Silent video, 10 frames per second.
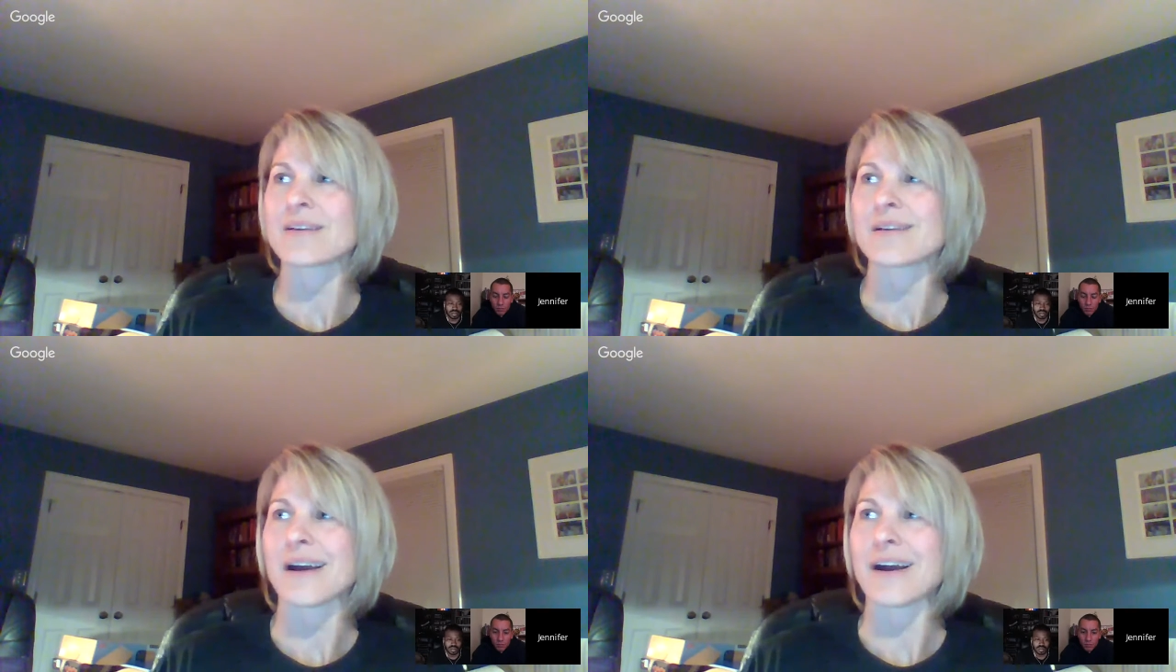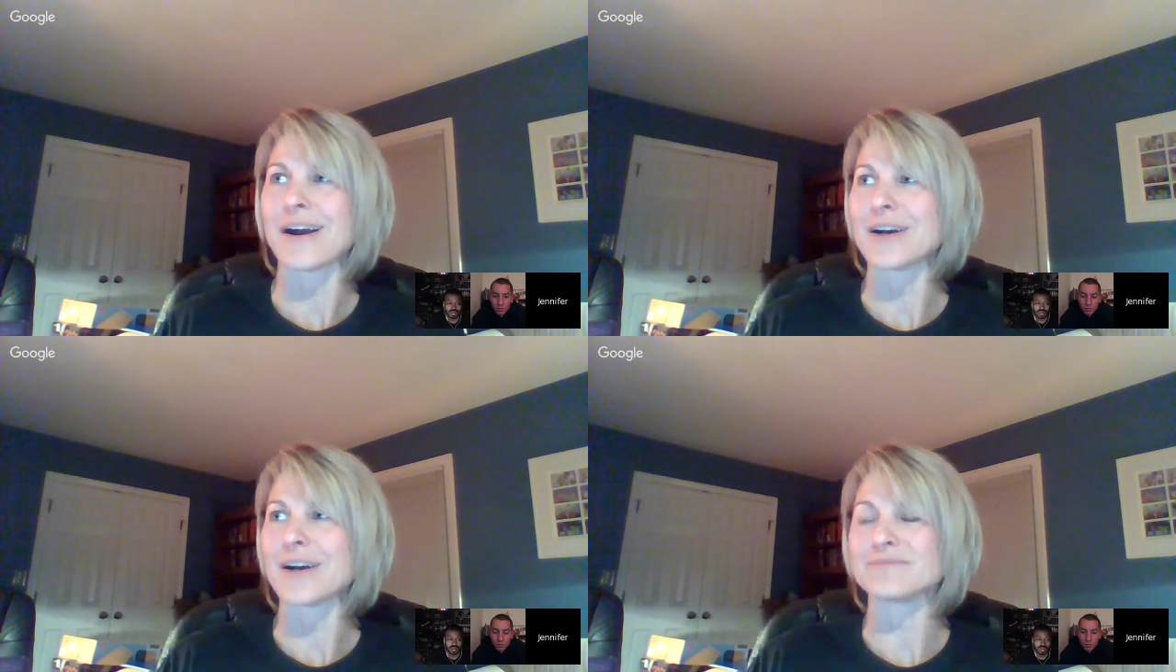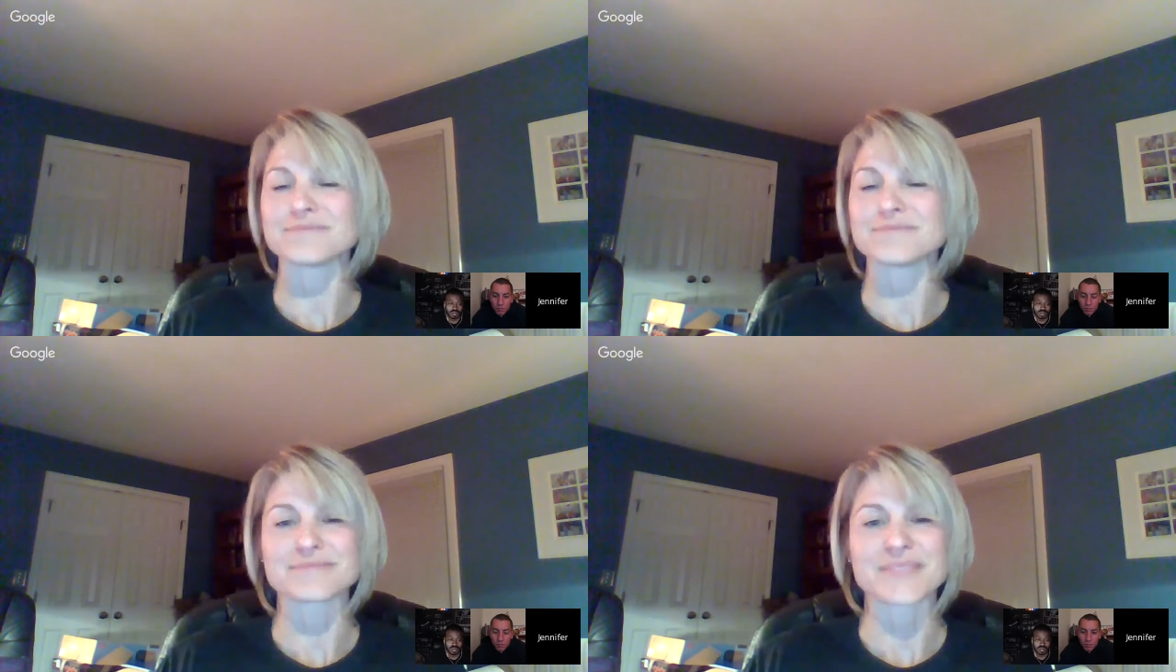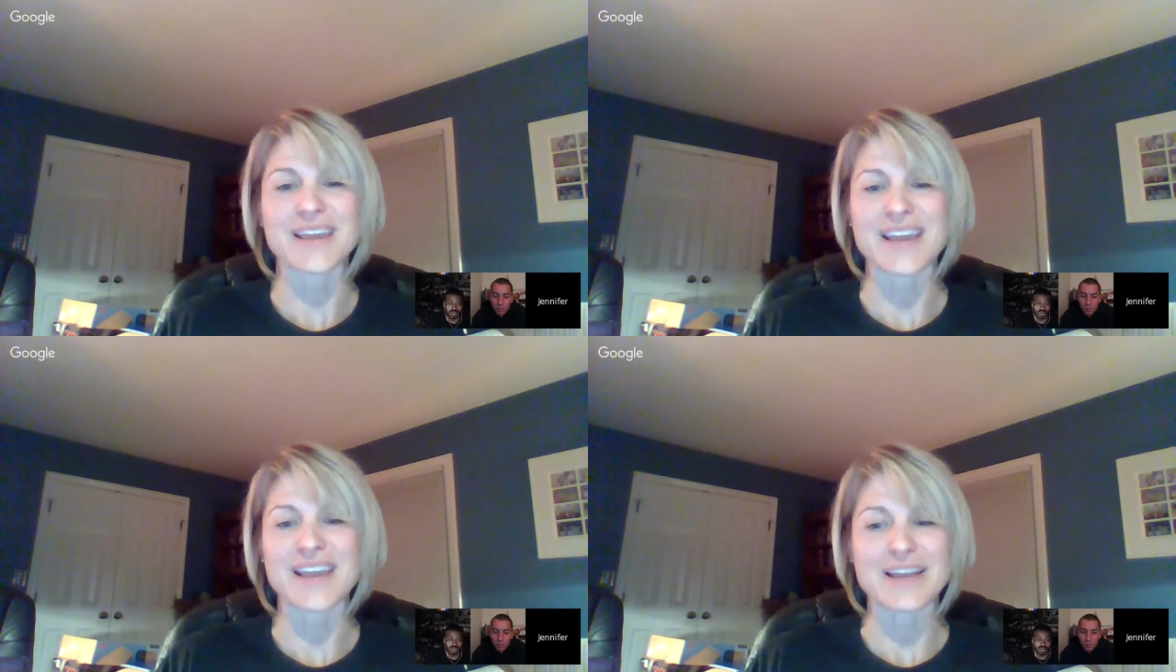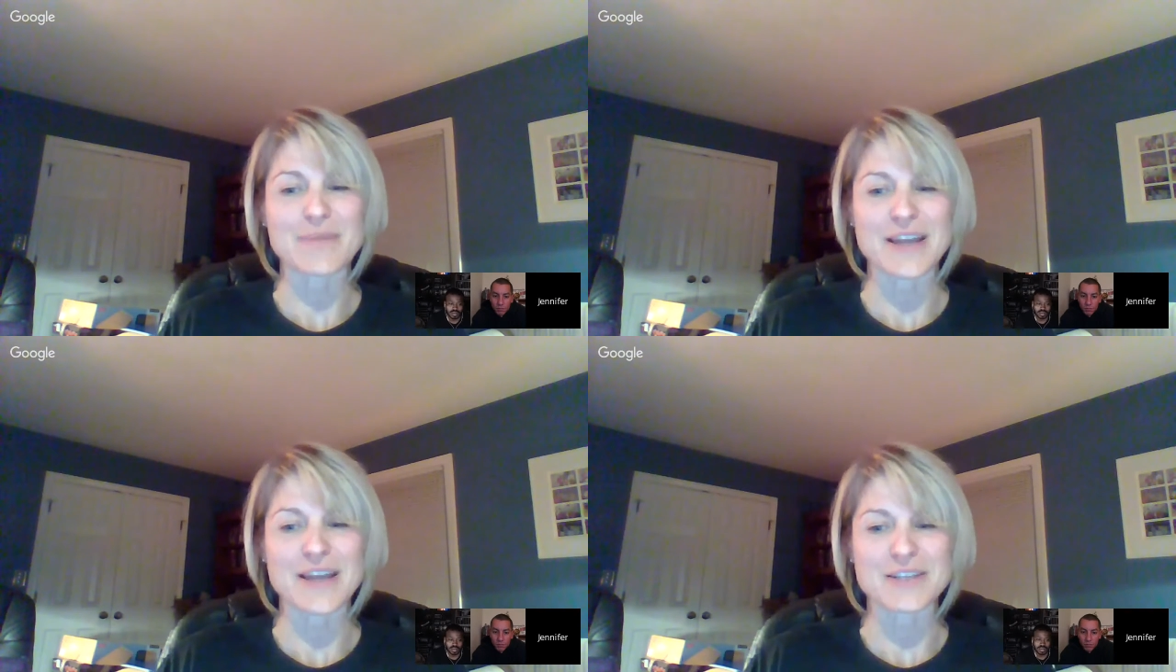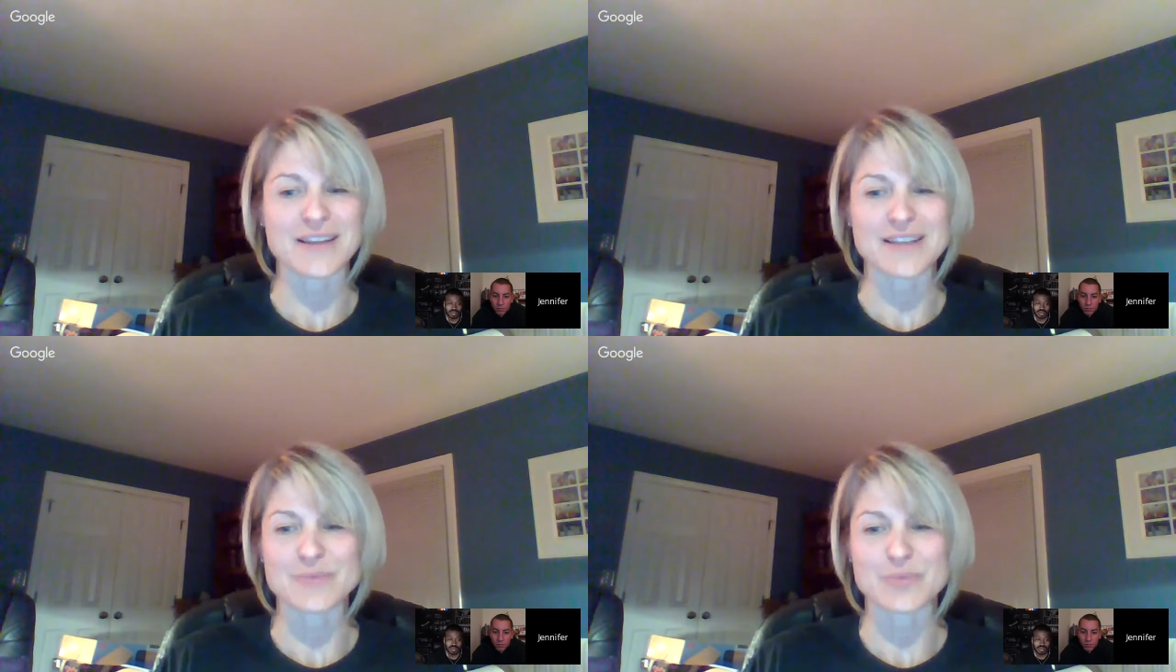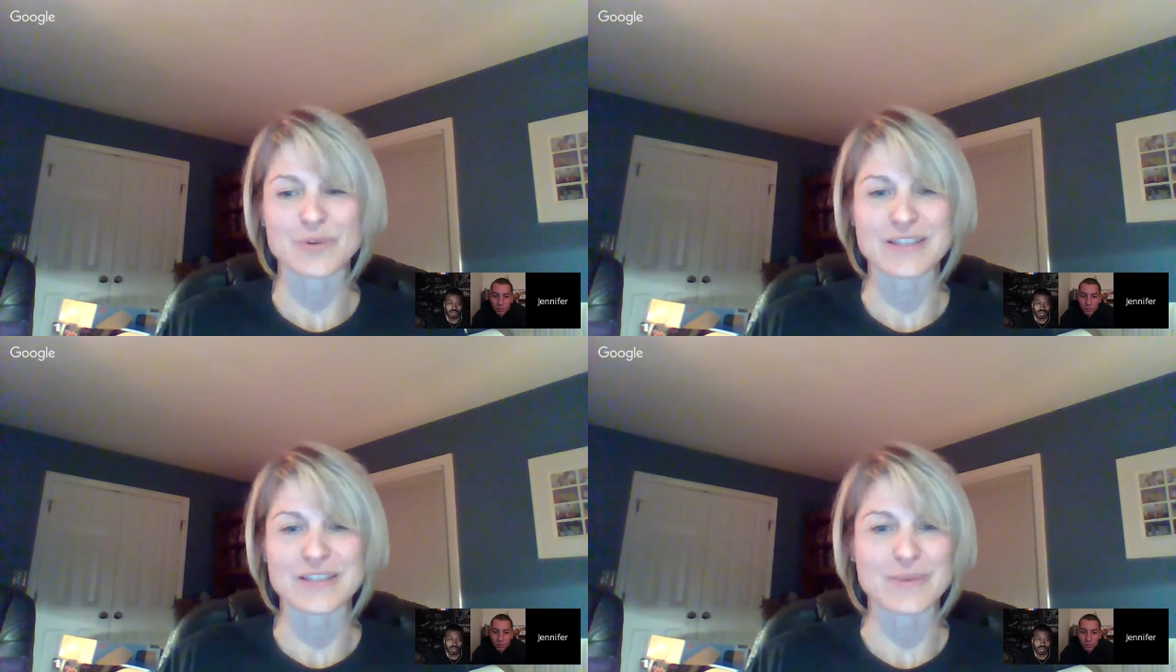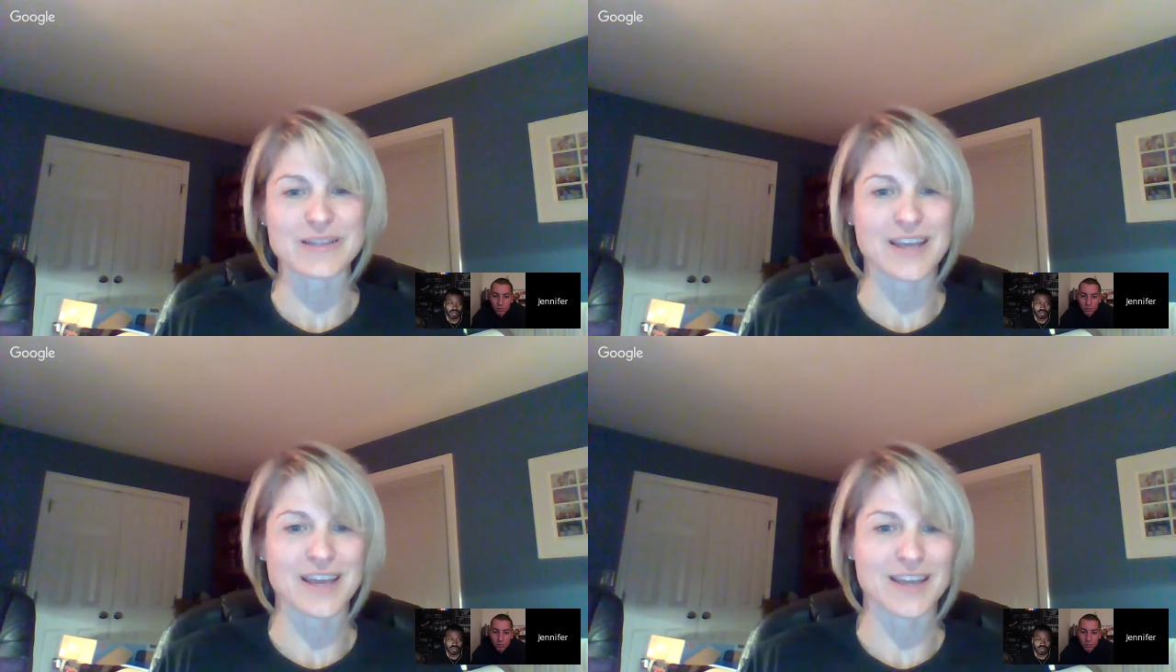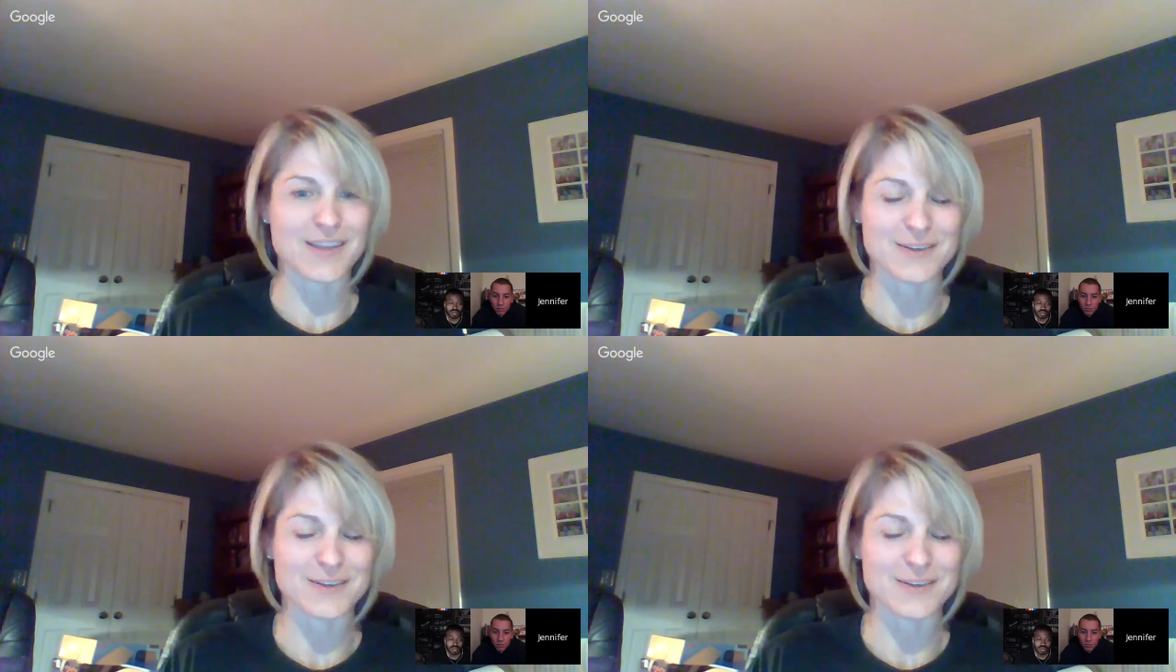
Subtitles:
I gotta imagine that's pretty spectacular.